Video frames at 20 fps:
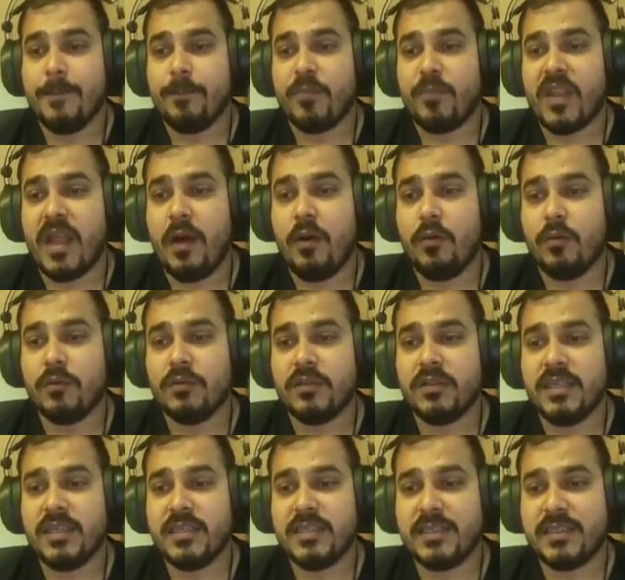Now
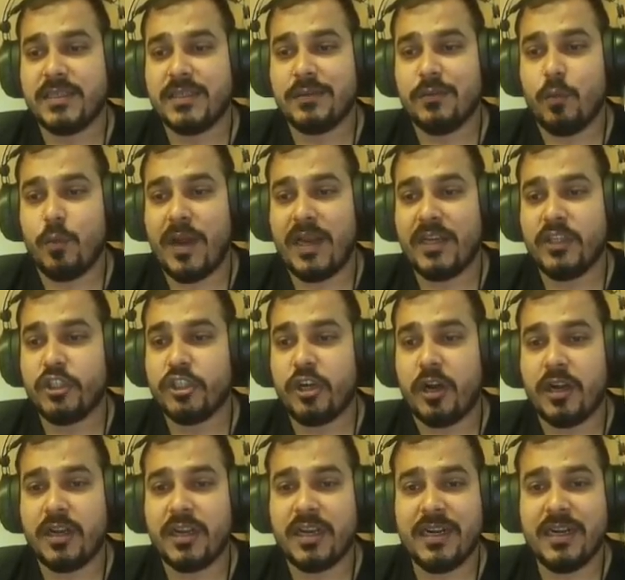this one
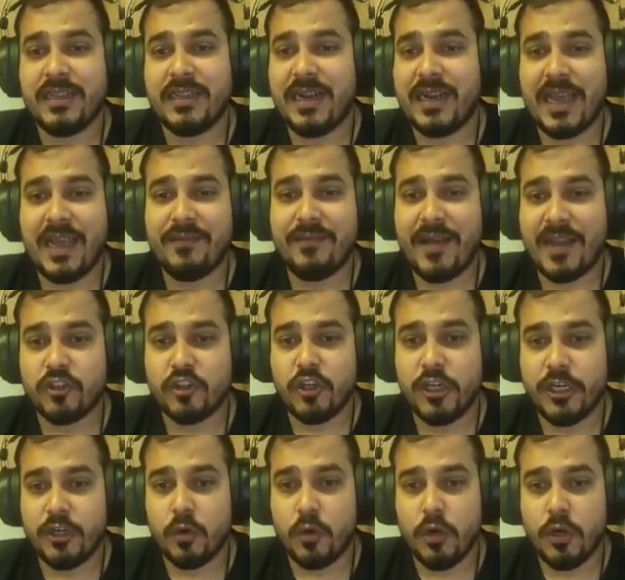shortcut that I've
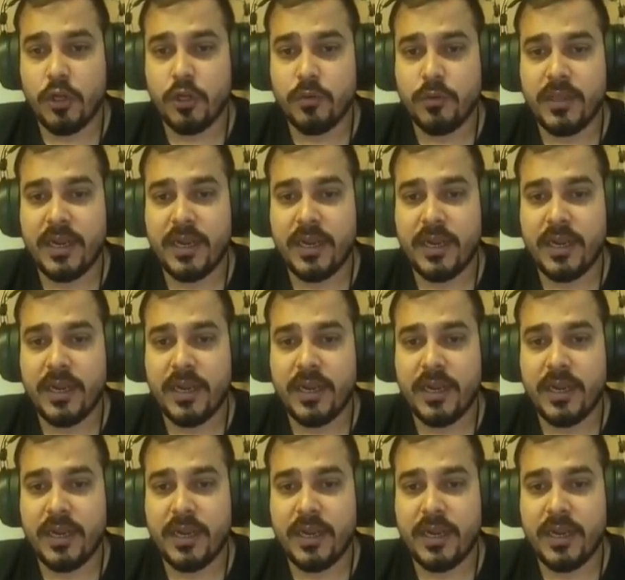actually told you,